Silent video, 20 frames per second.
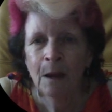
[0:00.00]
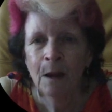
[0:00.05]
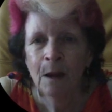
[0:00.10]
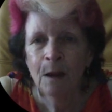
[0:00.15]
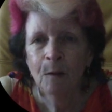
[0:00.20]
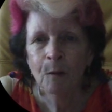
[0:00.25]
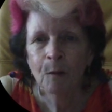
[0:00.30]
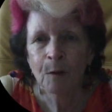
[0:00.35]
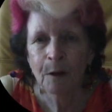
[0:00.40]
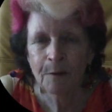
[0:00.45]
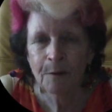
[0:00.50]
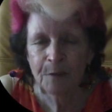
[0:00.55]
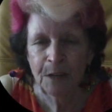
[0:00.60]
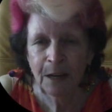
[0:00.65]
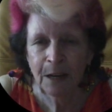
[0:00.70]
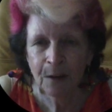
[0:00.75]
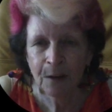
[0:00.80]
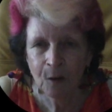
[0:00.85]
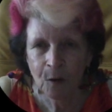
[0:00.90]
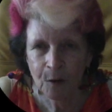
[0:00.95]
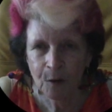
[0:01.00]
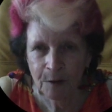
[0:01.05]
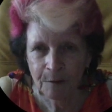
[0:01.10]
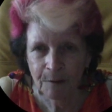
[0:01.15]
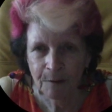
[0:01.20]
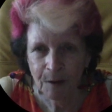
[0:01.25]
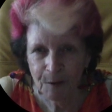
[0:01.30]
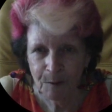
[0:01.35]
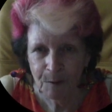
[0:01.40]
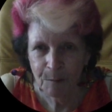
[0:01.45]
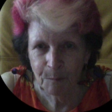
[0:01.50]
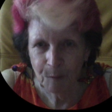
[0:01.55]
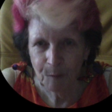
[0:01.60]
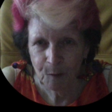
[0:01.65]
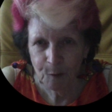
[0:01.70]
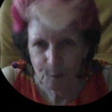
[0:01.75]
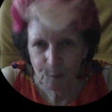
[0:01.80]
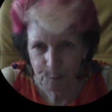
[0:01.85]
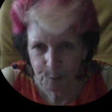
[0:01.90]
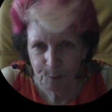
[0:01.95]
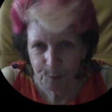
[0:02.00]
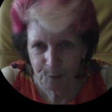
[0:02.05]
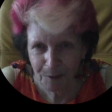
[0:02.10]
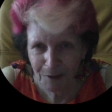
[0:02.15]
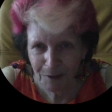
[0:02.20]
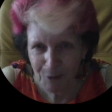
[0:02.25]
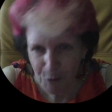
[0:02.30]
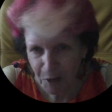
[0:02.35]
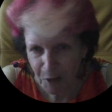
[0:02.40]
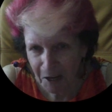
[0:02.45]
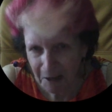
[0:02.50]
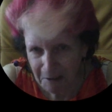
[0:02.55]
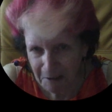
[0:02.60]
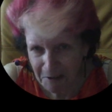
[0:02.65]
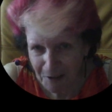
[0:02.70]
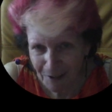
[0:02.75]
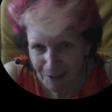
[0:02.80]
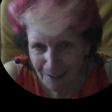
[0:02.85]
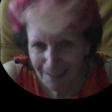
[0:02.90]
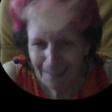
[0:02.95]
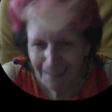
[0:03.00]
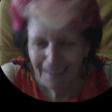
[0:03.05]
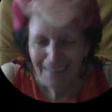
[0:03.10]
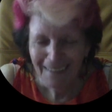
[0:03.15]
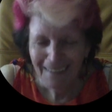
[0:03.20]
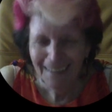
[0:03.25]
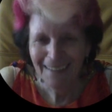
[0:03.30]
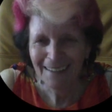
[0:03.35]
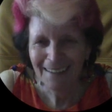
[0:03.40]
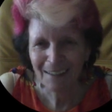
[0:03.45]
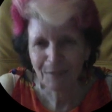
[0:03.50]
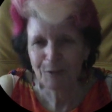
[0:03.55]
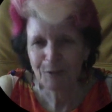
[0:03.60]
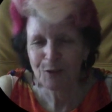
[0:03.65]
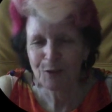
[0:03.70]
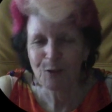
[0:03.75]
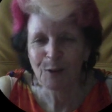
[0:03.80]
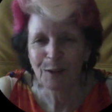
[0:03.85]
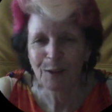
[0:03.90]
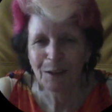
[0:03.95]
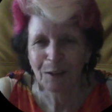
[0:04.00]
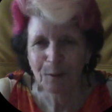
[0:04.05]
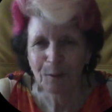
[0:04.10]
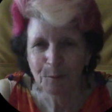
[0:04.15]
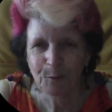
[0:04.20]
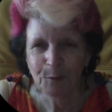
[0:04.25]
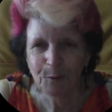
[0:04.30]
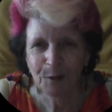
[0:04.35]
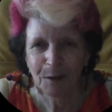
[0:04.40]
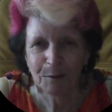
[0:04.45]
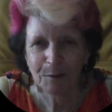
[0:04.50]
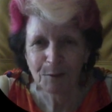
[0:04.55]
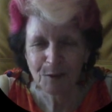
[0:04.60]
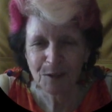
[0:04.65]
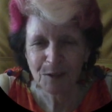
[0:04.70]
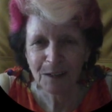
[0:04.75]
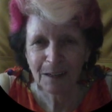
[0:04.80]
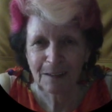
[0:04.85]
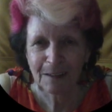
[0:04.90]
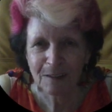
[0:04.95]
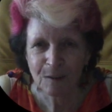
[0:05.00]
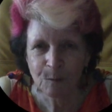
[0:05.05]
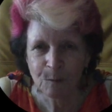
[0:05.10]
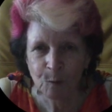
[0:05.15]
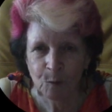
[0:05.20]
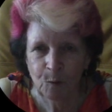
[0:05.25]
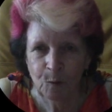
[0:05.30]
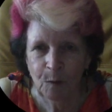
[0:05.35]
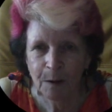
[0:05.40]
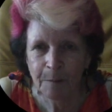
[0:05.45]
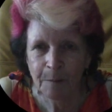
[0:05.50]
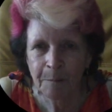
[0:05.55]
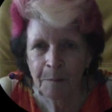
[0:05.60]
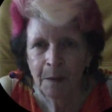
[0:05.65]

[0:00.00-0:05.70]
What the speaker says: What I've done on a board that you can't see, so a circular board, I would say a small one,